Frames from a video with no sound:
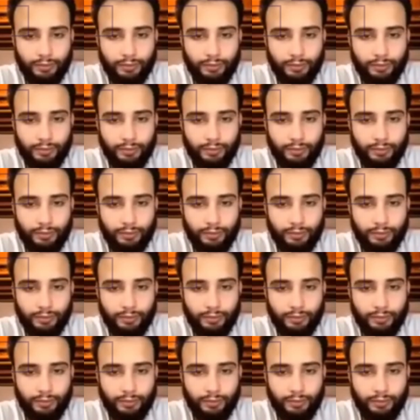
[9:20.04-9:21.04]

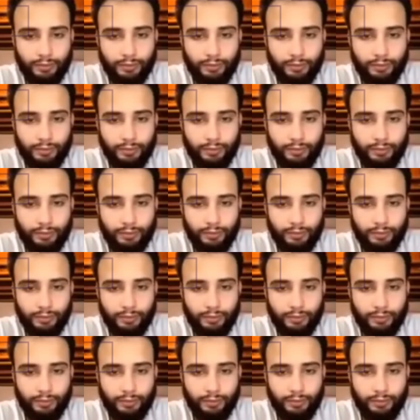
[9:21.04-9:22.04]

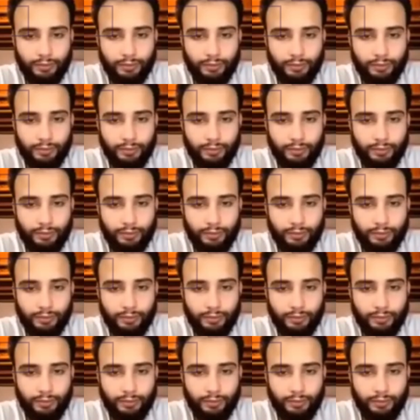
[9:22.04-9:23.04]

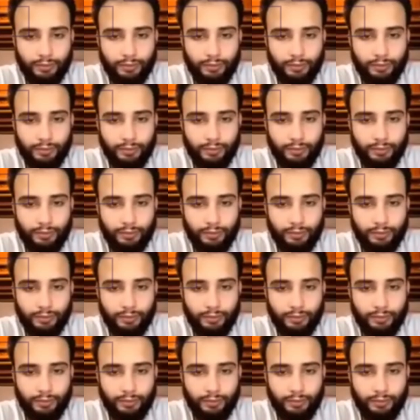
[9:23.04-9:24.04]

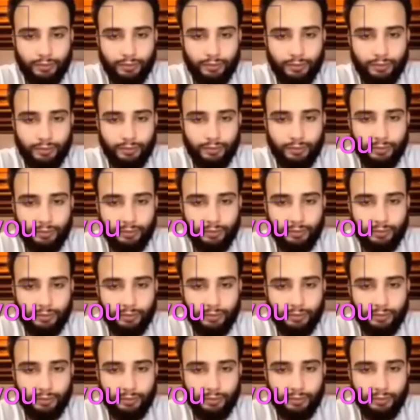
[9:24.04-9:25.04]

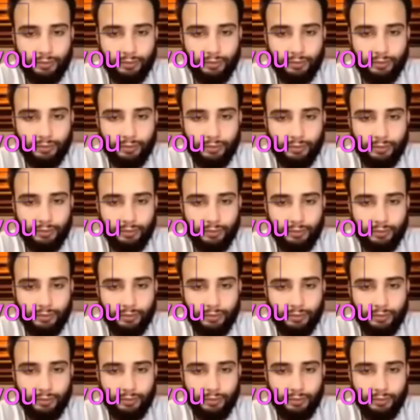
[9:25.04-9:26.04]

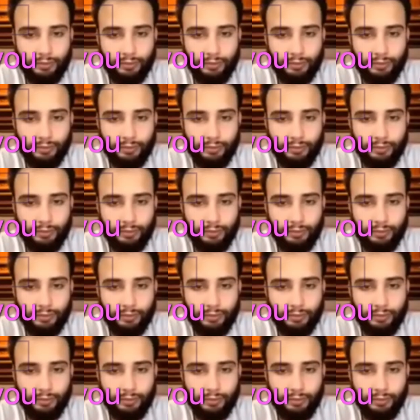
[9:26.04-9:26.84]
(not speaking)